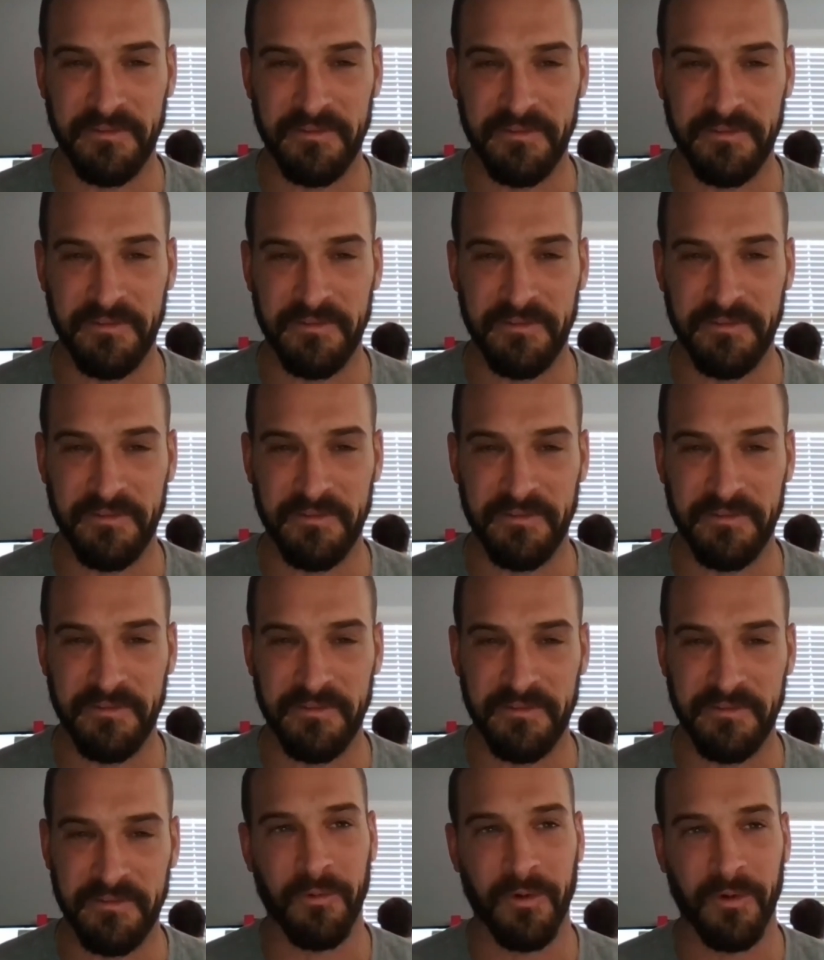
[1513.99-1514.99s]
If you hang your
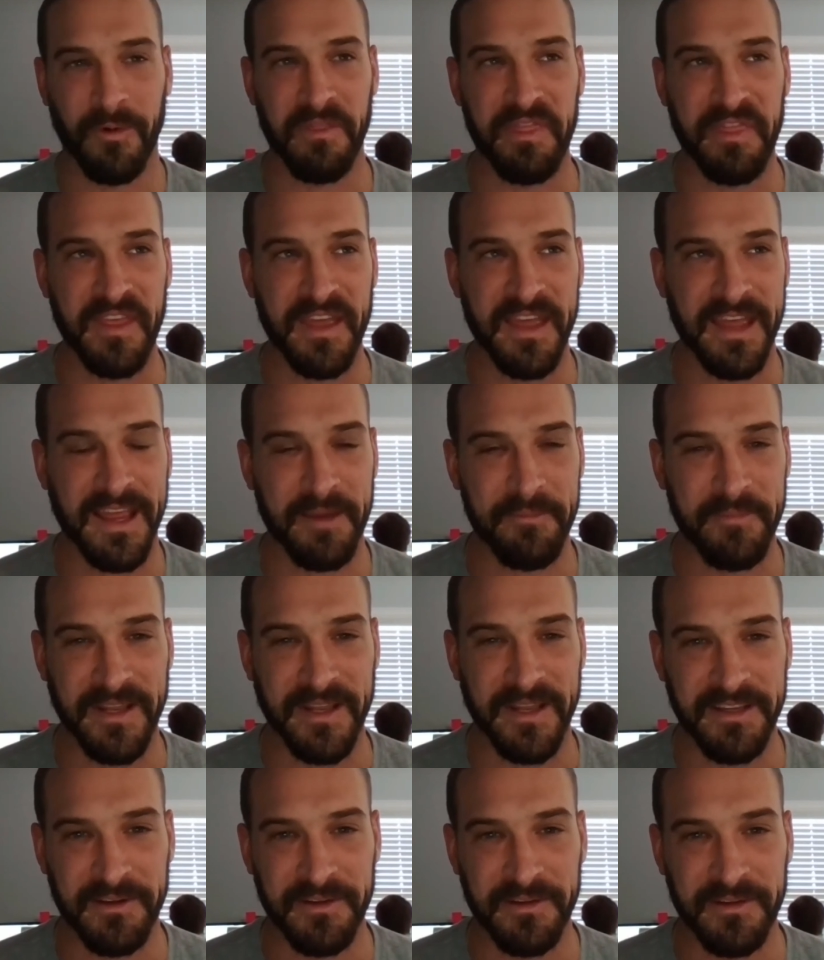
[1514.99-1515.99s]
hat on one thing, I
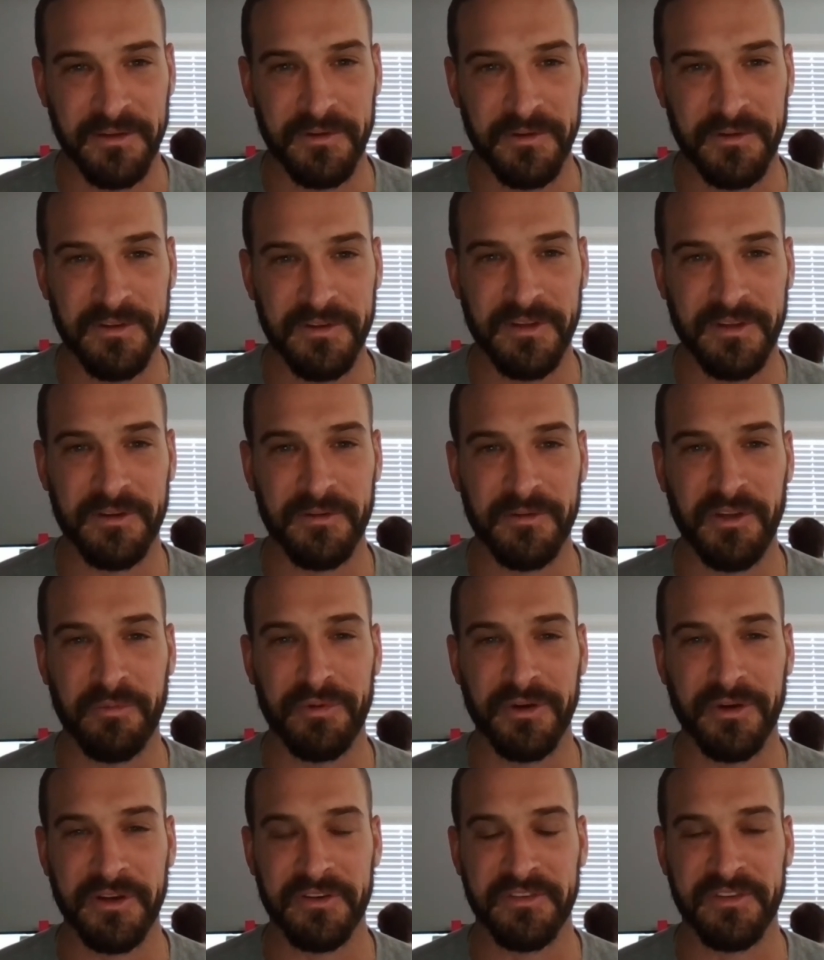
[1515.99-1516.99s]
mean,
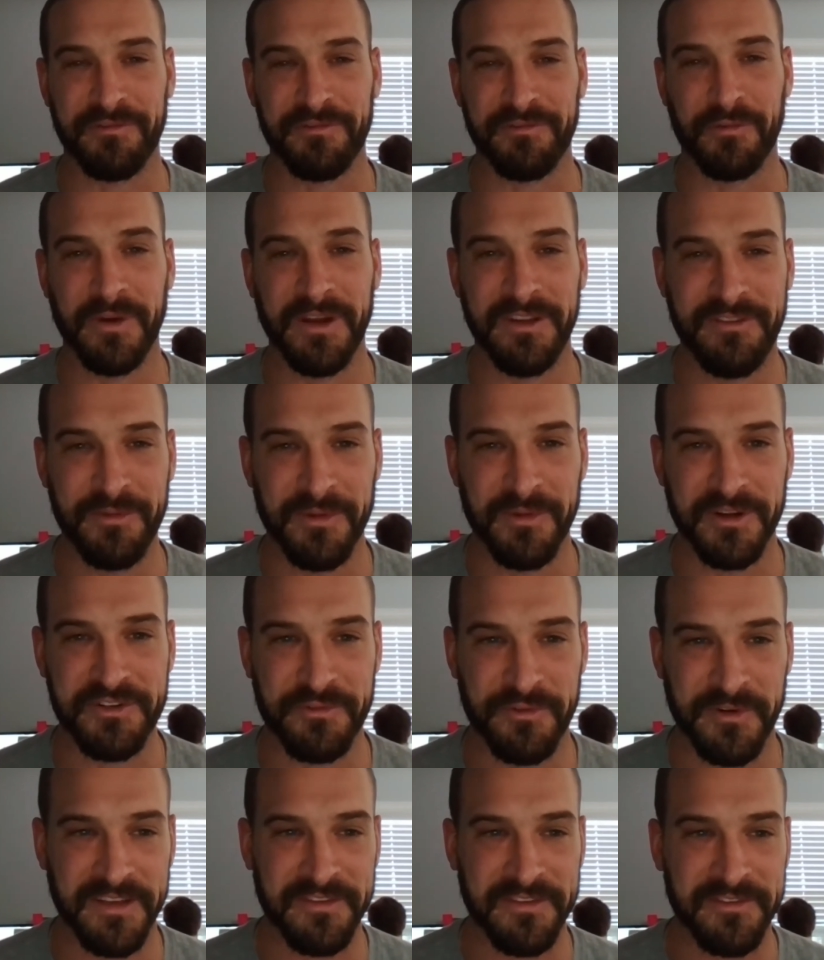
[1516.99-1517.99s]
you put yourself way too
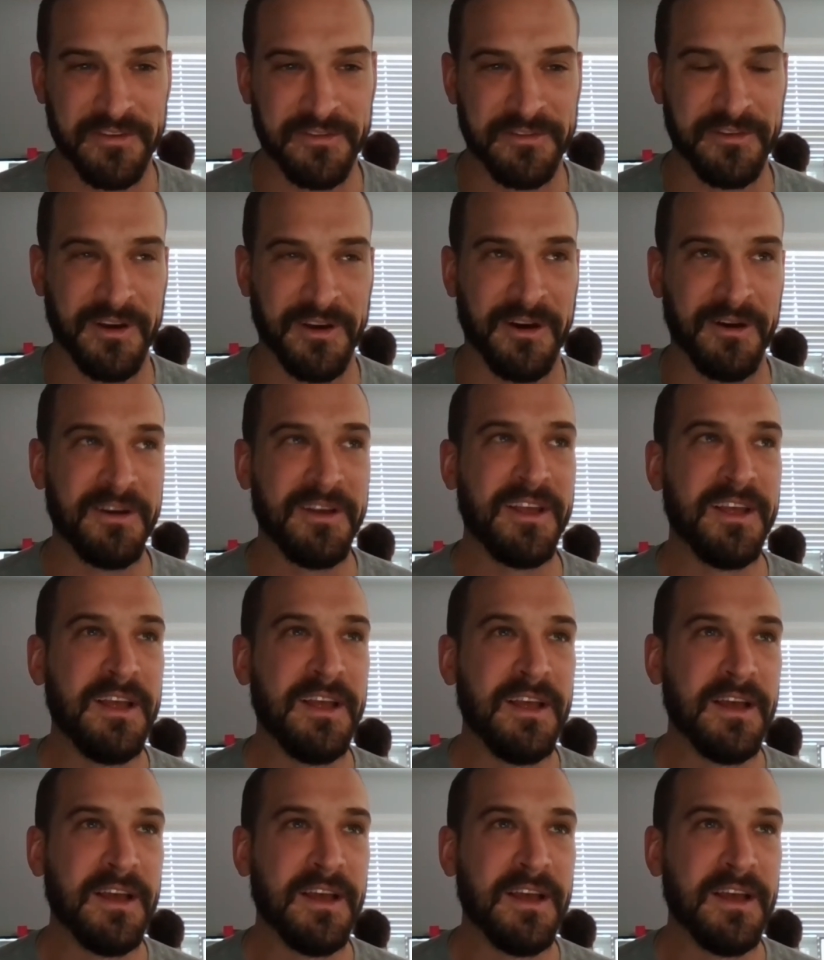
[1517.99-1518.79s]
much risk. So,